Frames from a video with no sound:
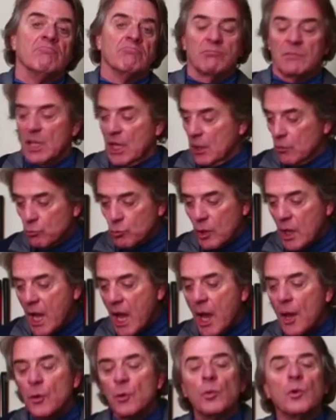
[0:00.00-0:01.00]
Okay, well,
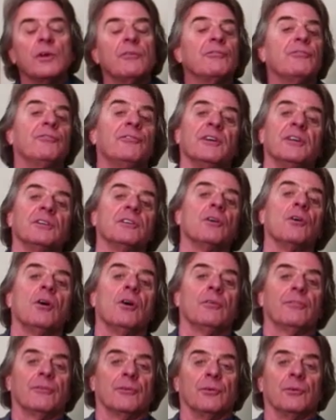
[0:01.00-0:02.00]
how do we fit
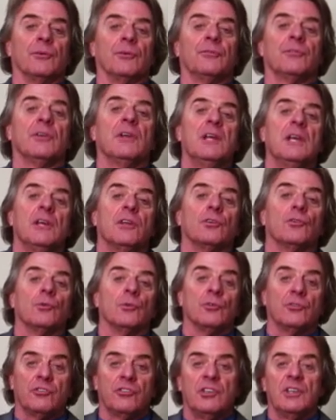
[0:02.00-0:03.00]
golfers
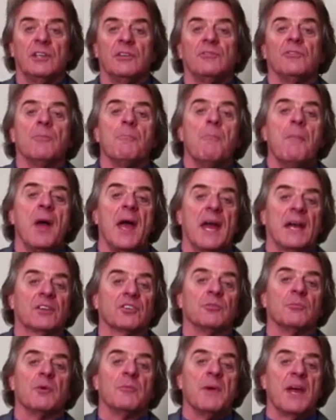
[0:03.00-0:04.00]
to achieve the
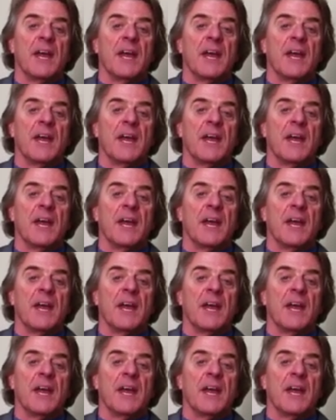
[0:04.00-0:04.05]
maximum